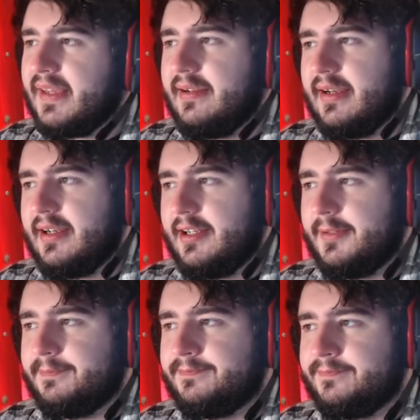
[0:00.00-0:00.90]

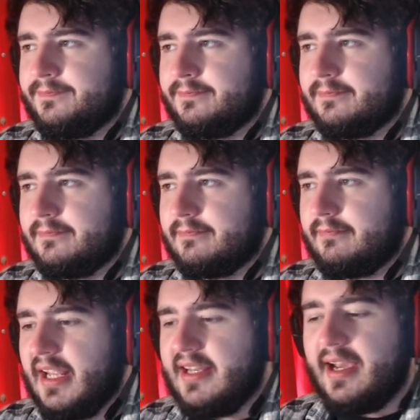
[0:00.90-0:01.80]
And
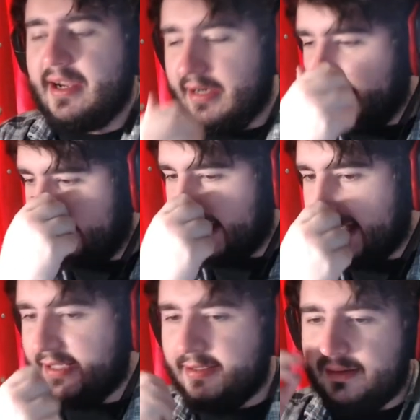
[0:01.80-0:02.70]
yeah, I
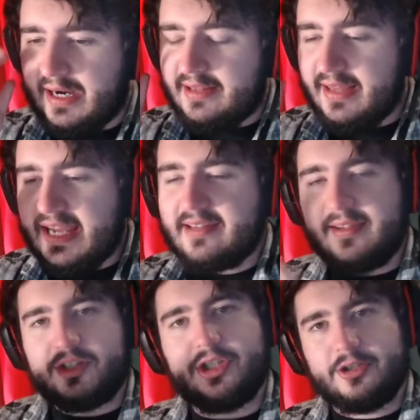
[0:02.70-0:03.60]
like
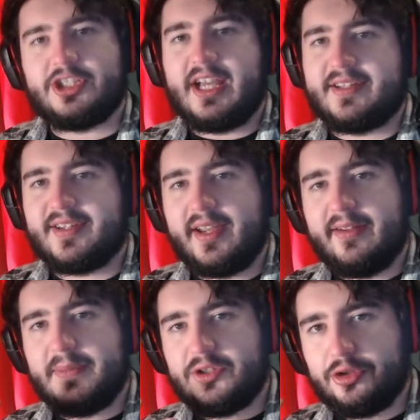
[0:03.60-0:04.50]
the chill chats. I
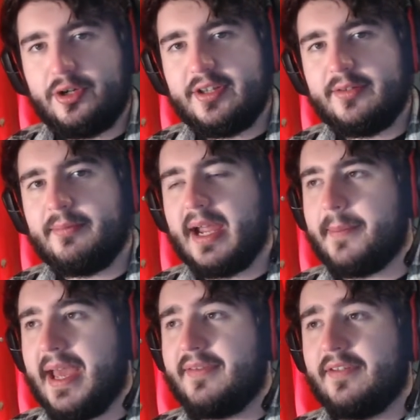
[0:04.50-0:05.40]
am enjoying them. I'm
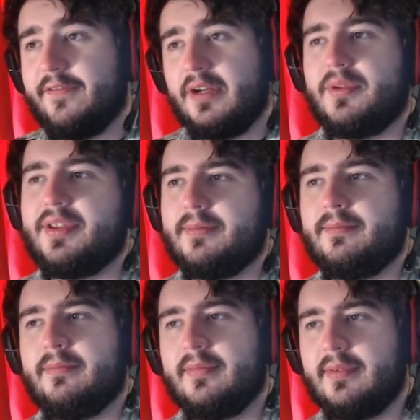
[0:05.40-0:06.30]
having fun with
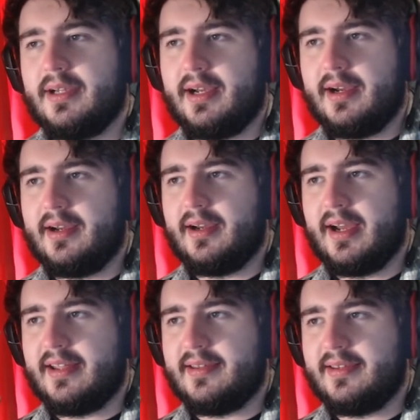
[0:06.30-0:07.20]
them.
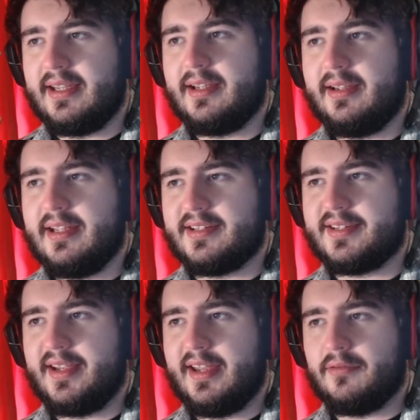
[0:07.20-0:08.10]
I think
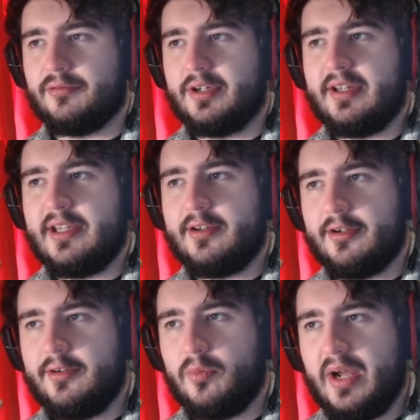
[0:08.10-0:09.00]
it's a really
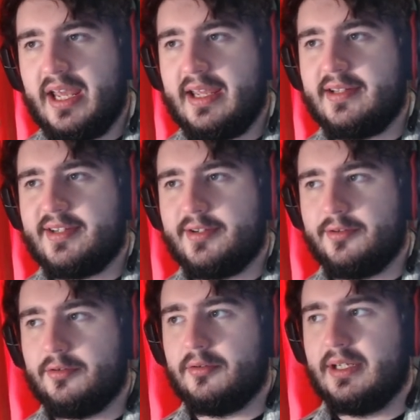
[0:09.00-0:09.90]
good way
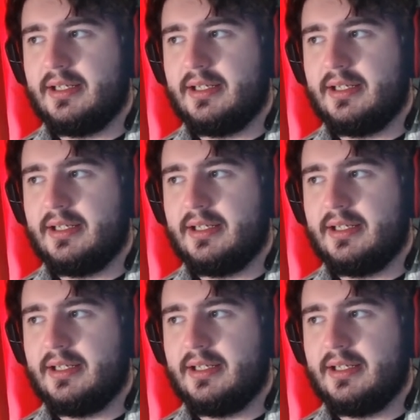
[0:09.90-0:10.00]
to